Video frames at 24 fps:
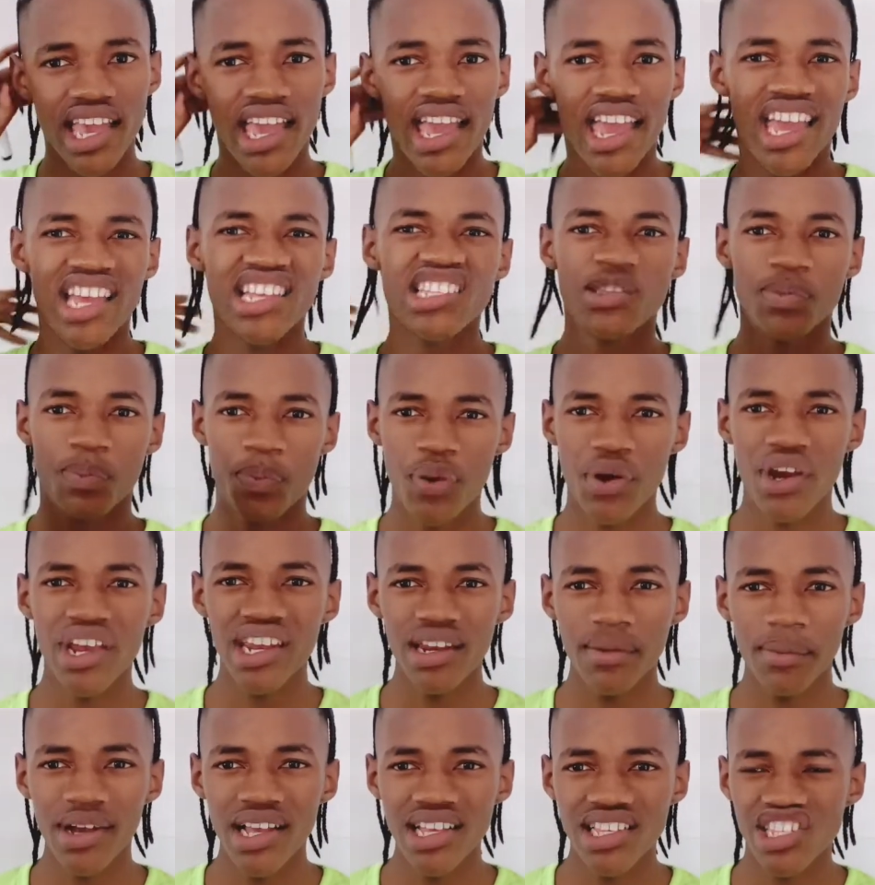it's pretty
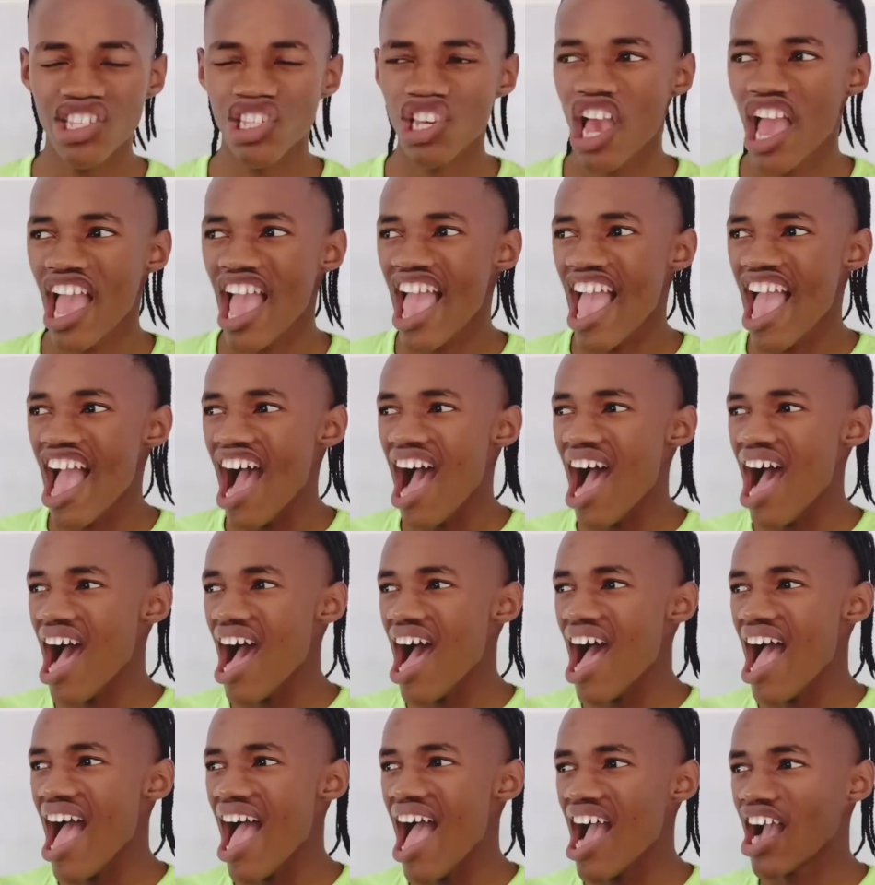much
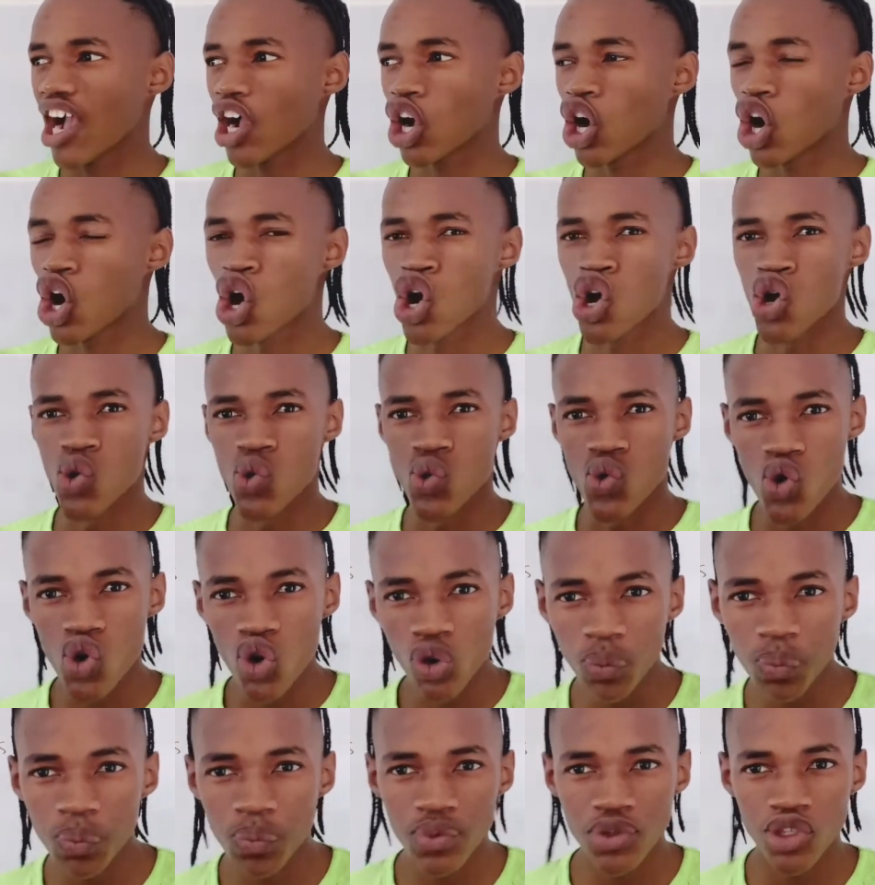
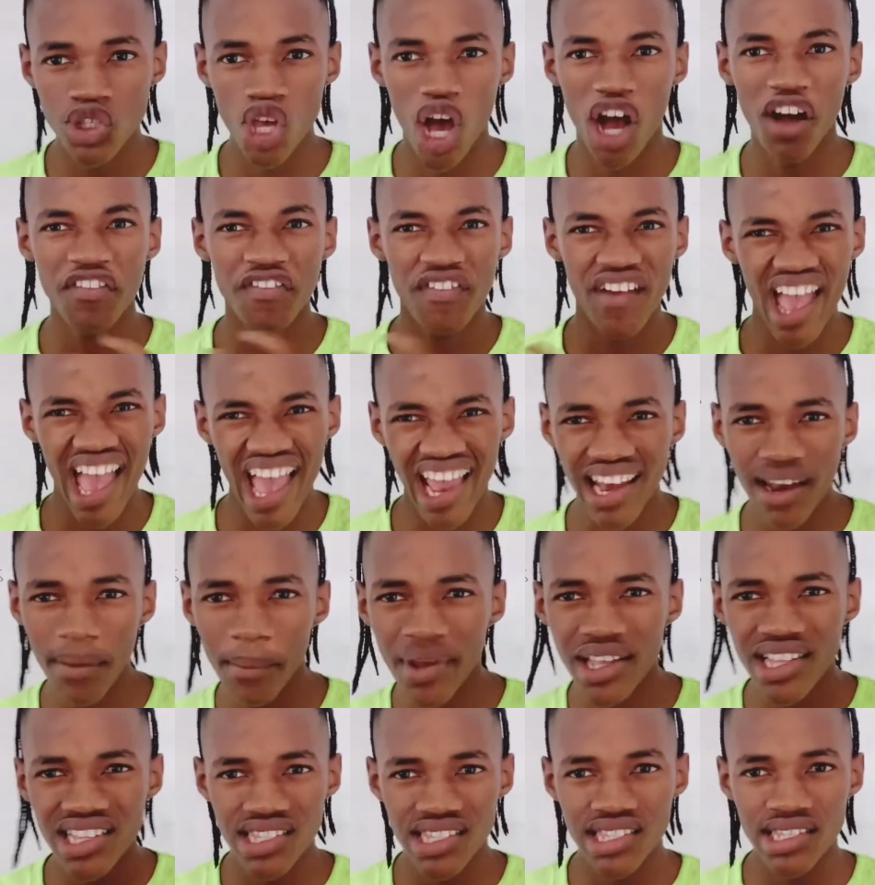groups of
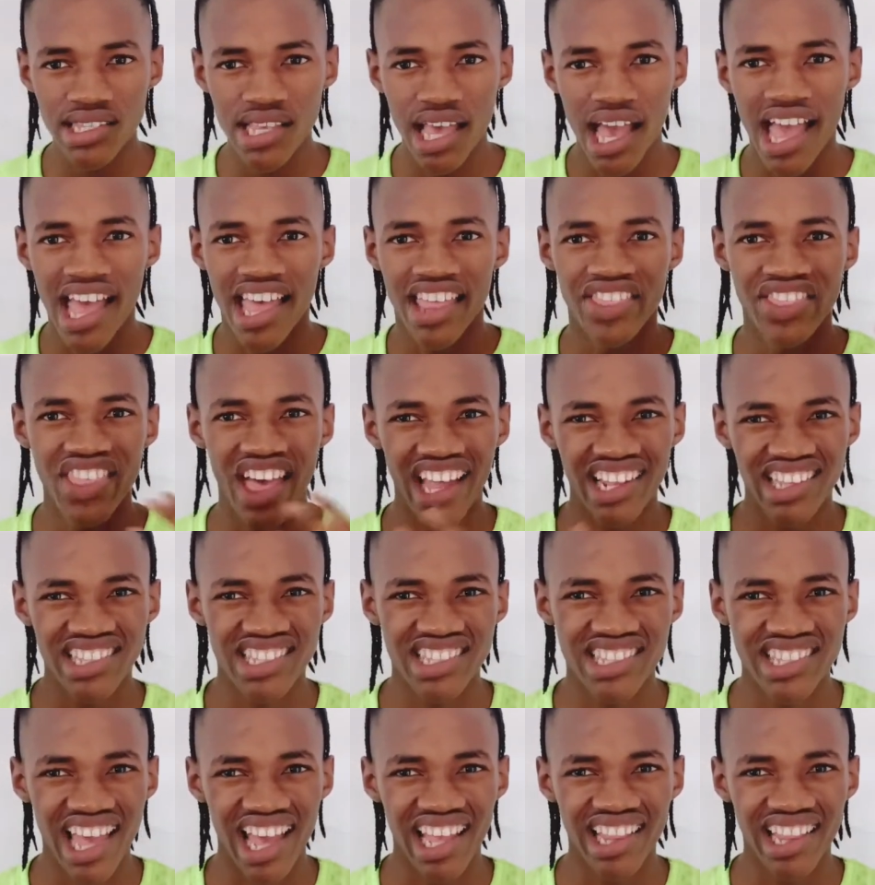elements that